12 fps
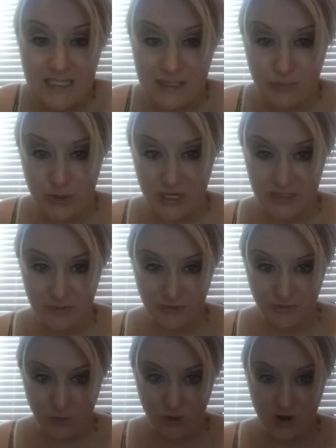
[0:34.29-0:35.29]
these brakes
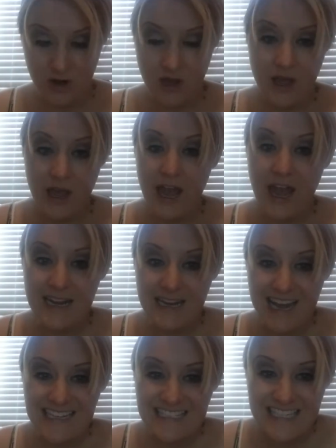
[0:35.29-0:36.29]
before and
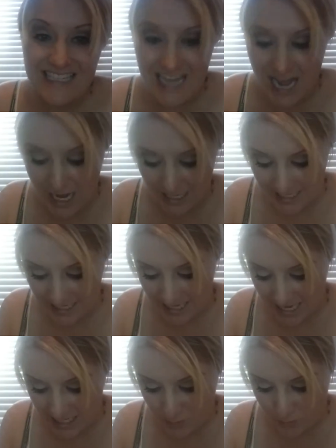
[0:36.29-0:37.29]
I did not get
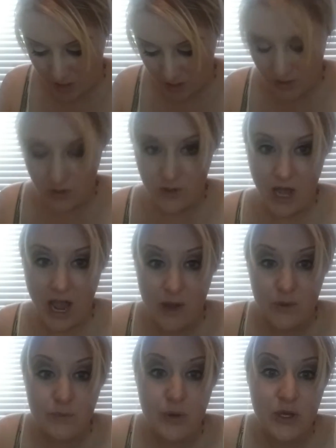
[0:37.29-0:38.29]
anywhere. I
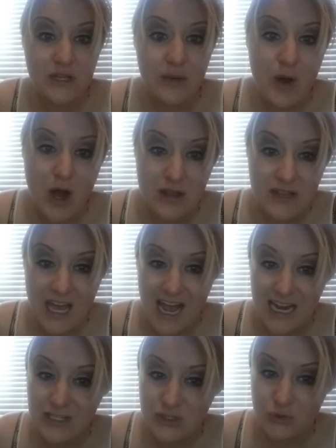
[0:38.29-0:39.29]
would put them on the
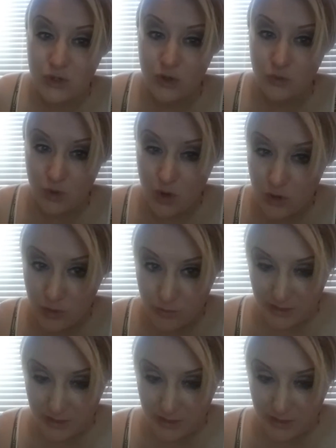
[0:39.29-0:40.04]
actual roller